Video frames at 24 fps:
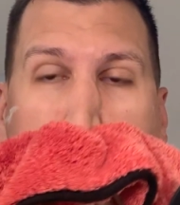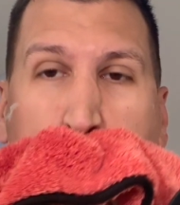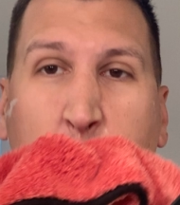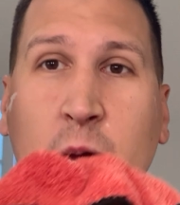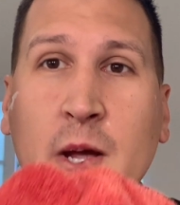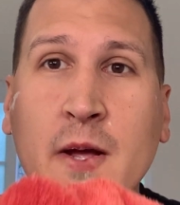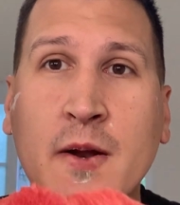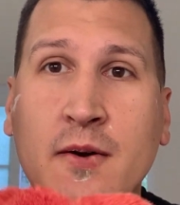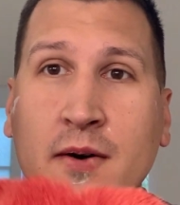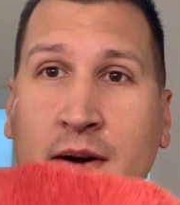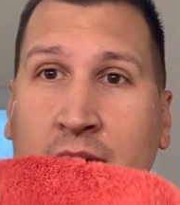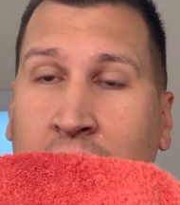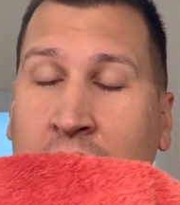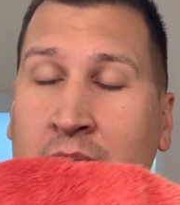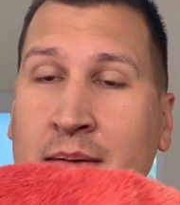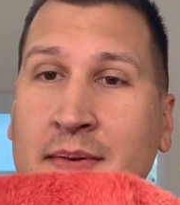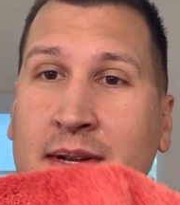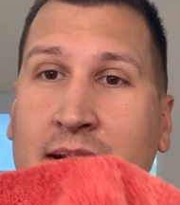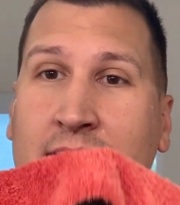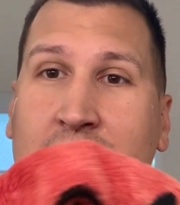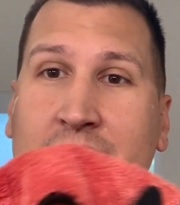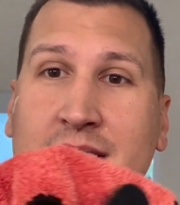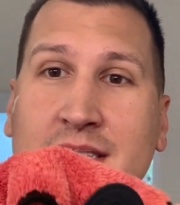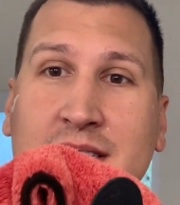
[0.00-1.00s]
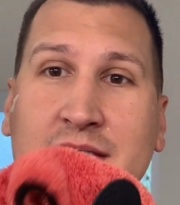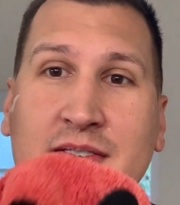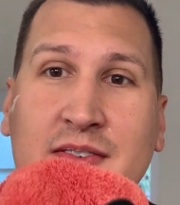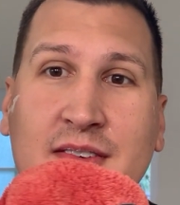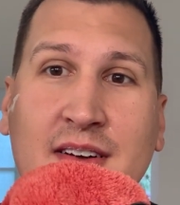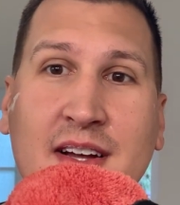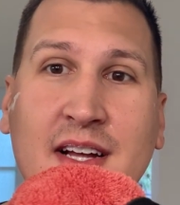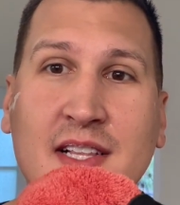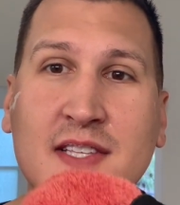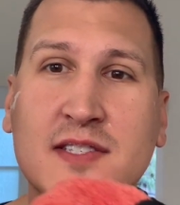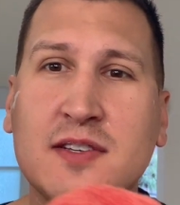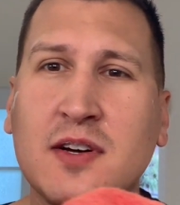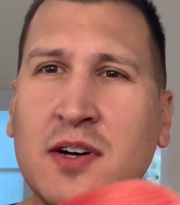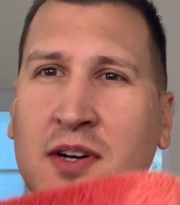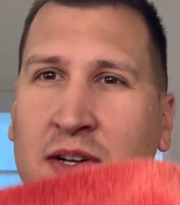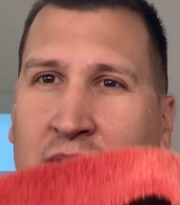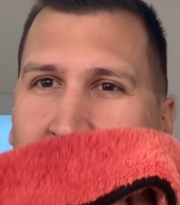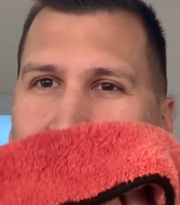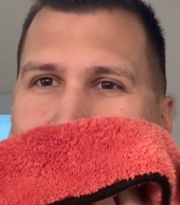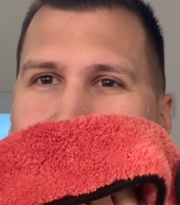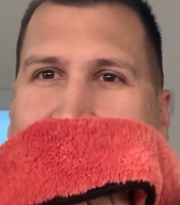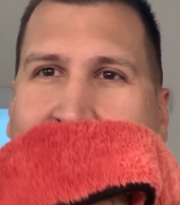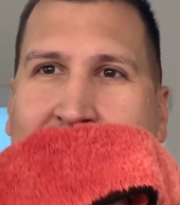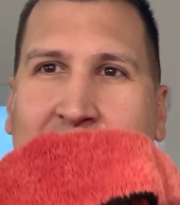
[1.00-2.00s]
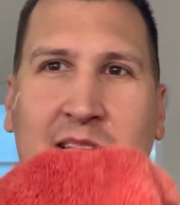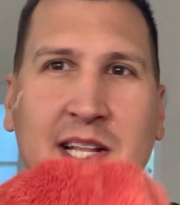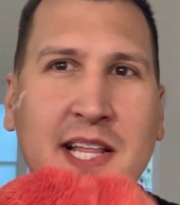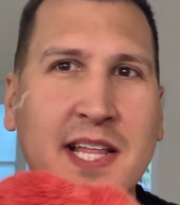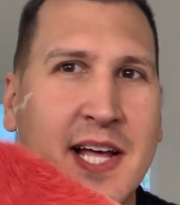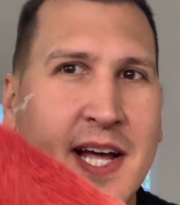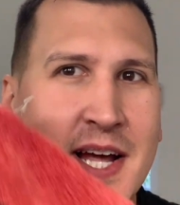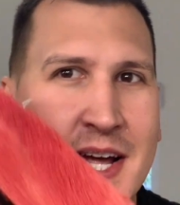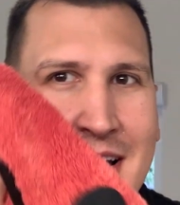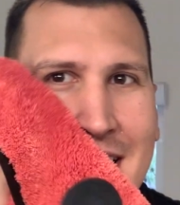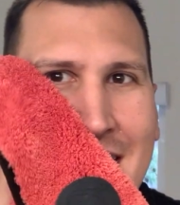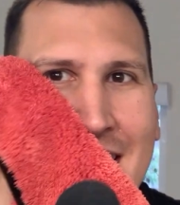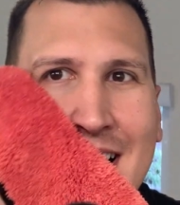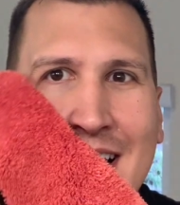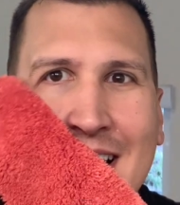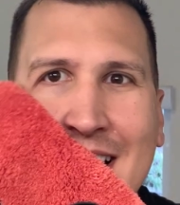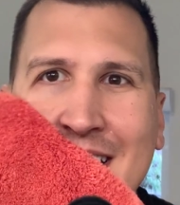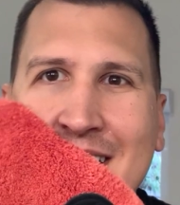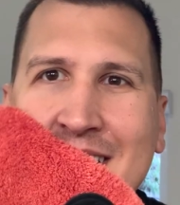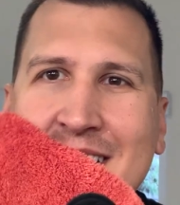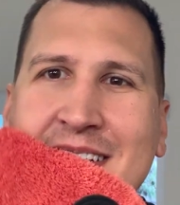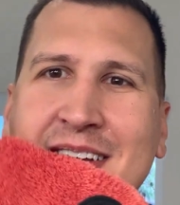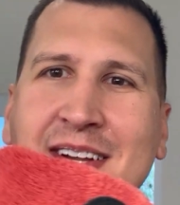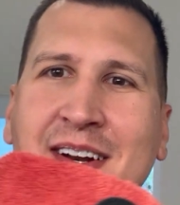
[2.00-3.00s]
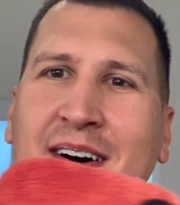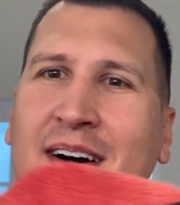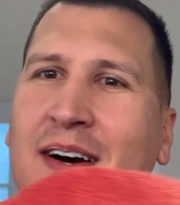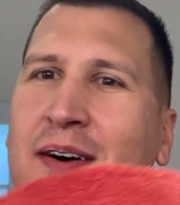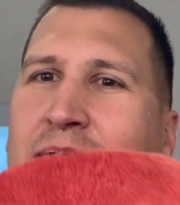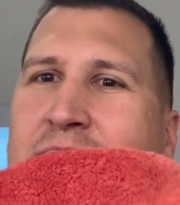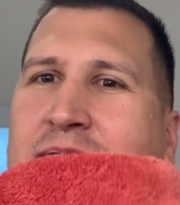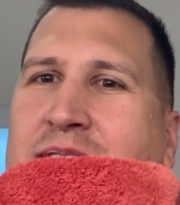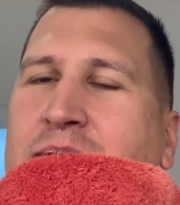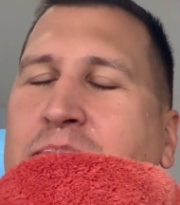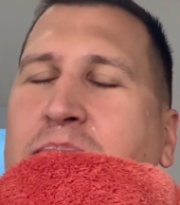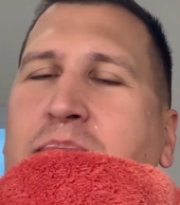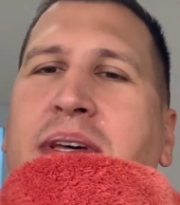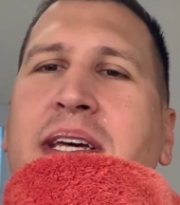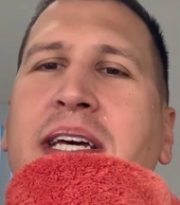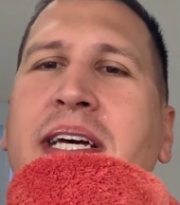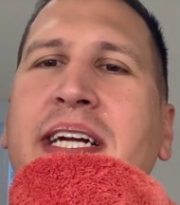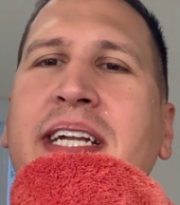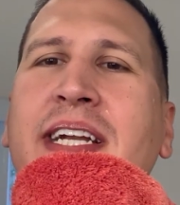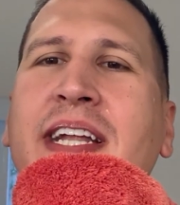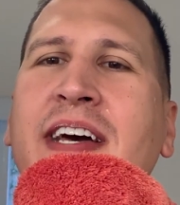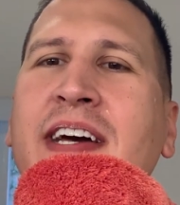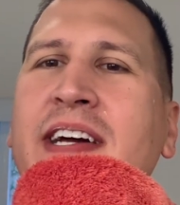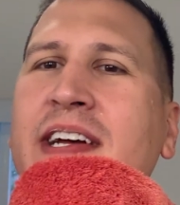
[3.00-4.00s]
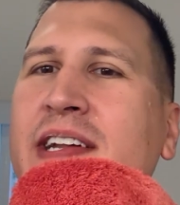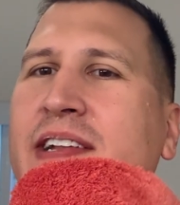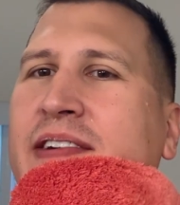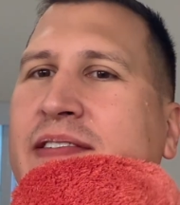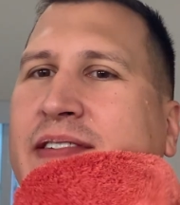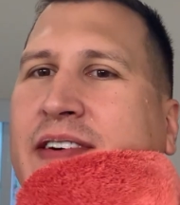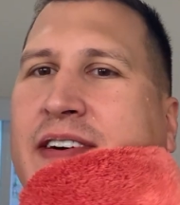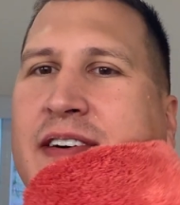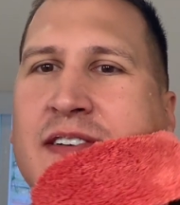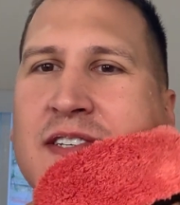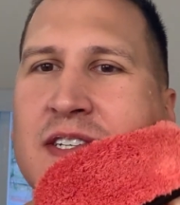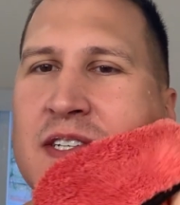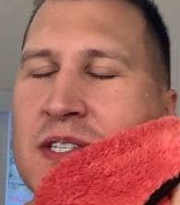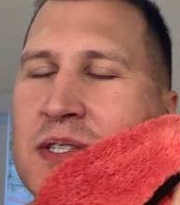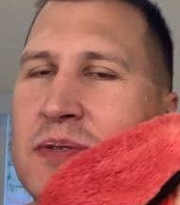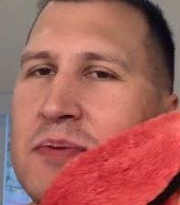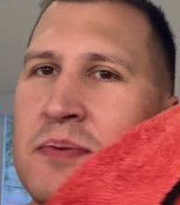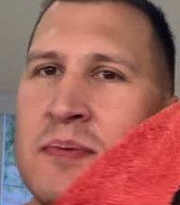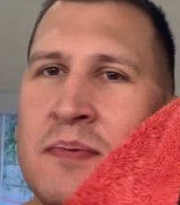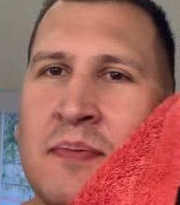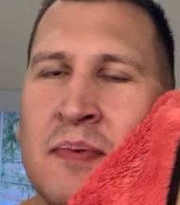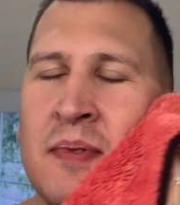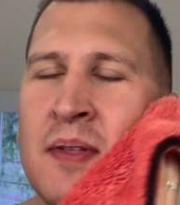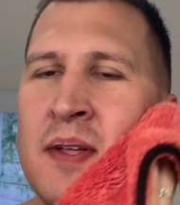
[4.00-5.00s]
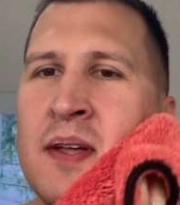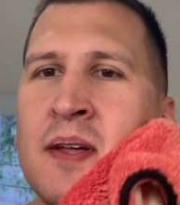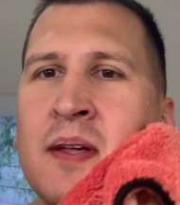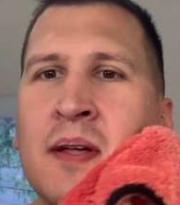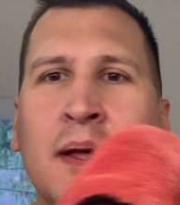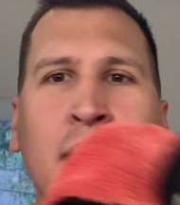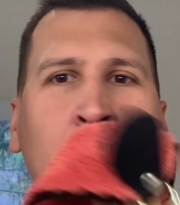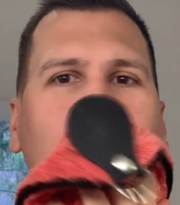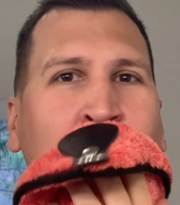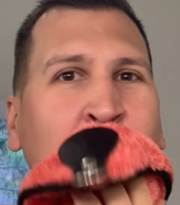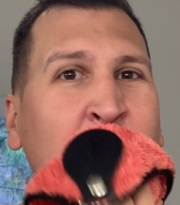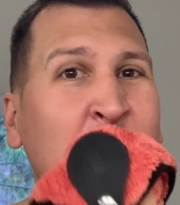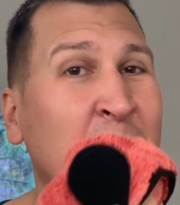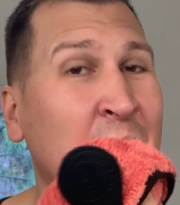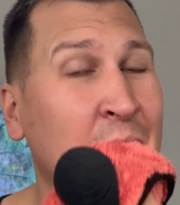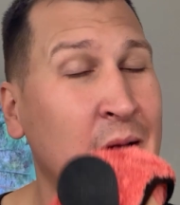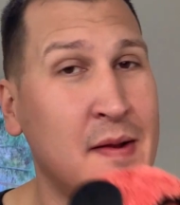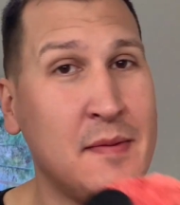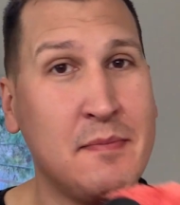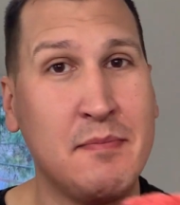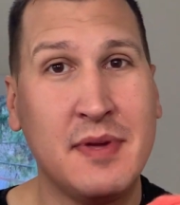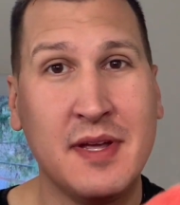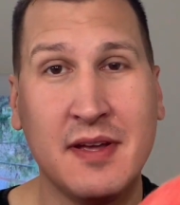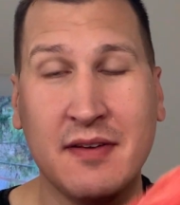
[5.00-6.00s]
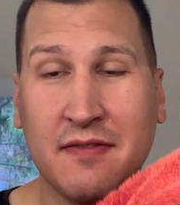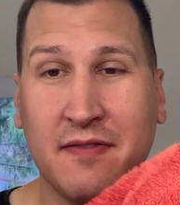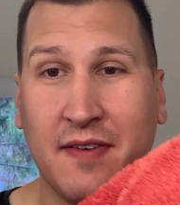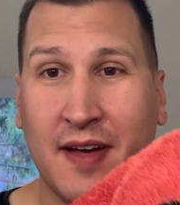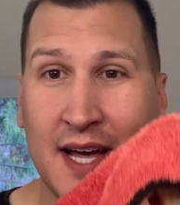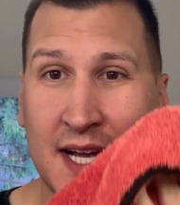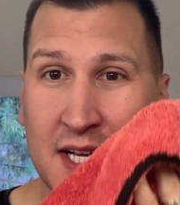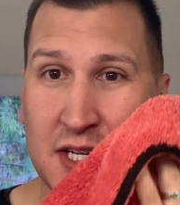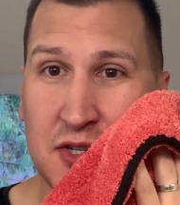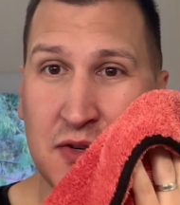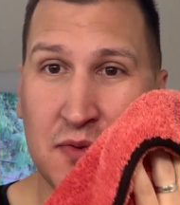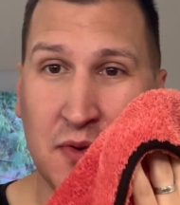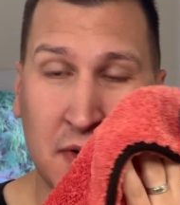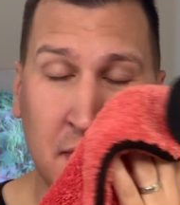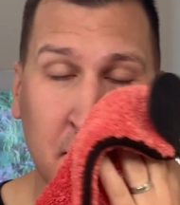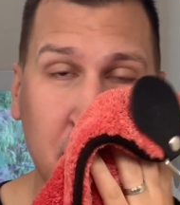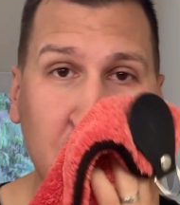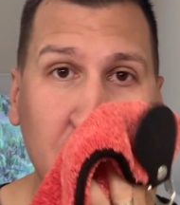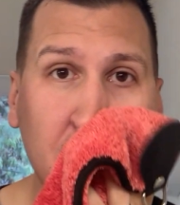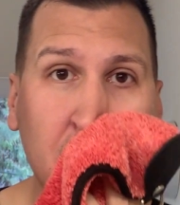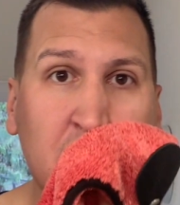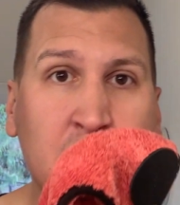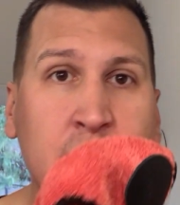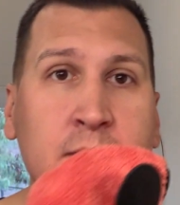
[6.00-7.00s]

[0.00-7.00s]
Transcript: came to his defense. "Oh, don't listen to that guy." I wasn't being negative, I was just being factual.